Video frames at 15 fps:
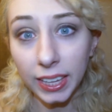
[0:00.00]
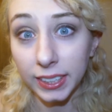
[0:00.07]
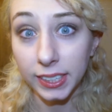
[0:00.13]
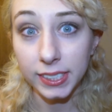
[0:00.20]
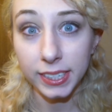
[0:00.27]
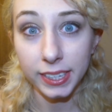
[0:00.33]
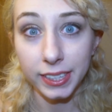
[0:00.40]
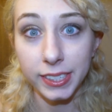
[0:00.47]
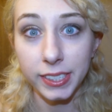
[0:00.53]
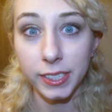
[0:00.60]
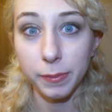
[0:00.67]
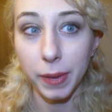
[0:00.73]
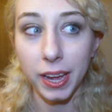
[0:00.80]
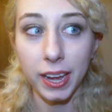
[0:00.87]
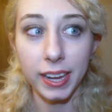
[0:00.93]
Like I said, this
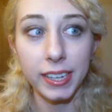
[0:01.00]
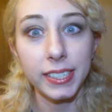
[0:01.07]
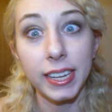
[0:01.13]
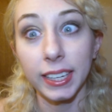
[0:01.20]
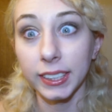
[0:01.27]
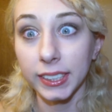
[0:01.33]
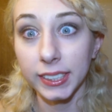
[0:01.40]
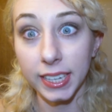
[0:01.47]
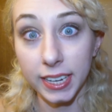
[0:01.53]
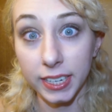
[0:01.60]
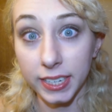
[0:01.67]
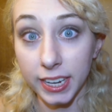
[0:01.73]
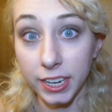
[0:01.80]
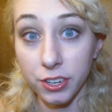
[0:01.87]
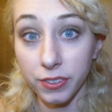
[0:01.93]
is my daily
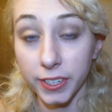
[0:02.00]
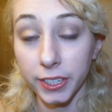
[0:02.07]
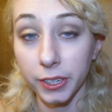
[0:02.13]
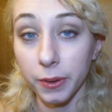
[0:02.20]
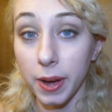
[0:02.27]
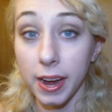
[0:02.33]
day-to-day trio.